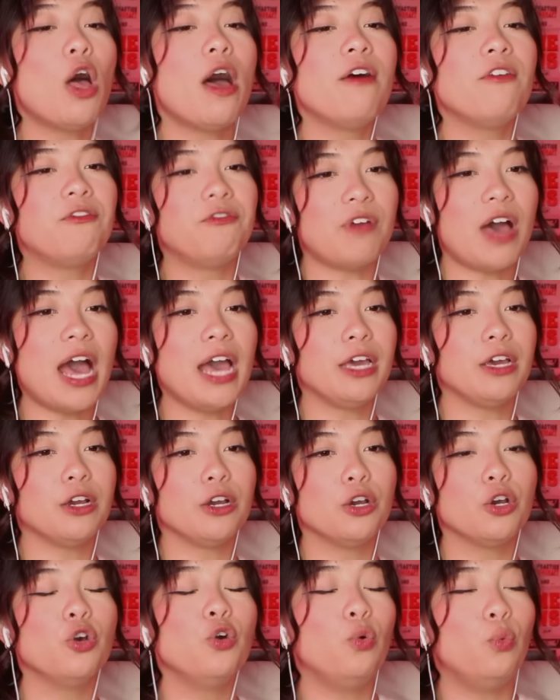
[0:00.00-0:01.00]
on
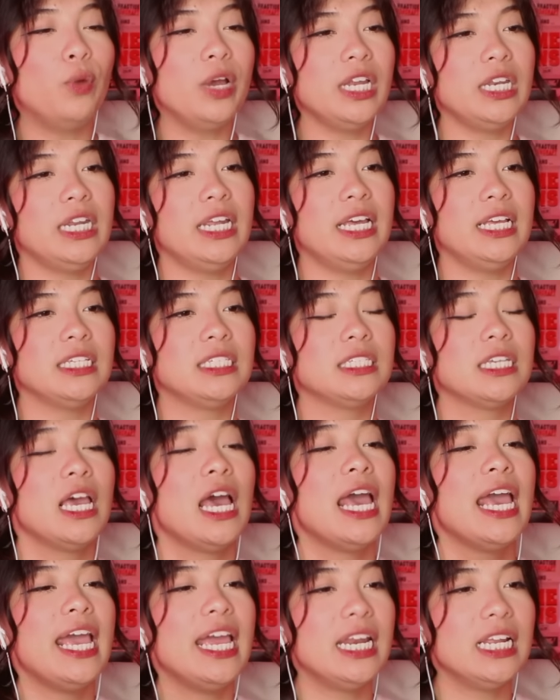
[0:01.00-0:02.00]
fire who witnessed
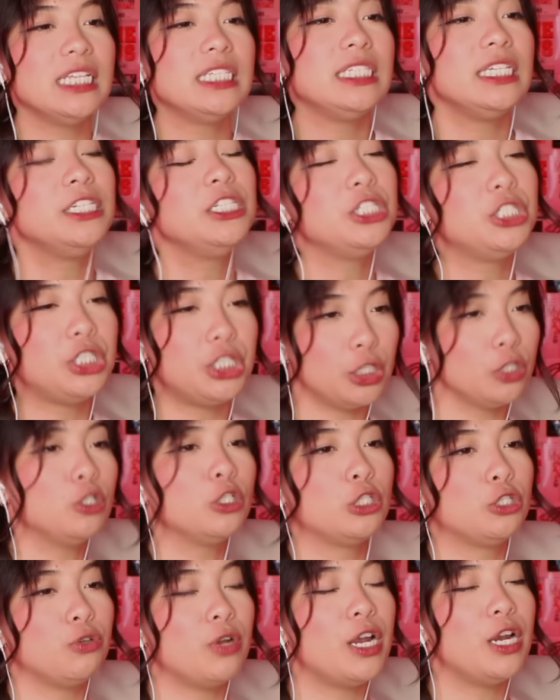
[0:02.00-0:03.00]
innocent
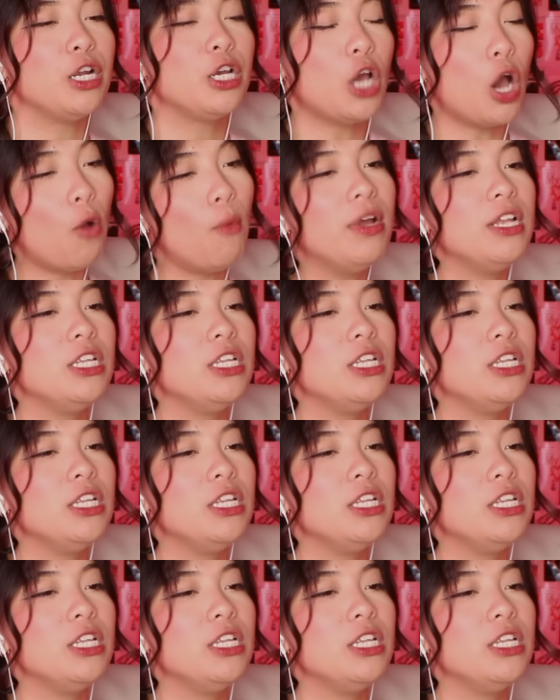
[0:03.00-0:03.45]
children go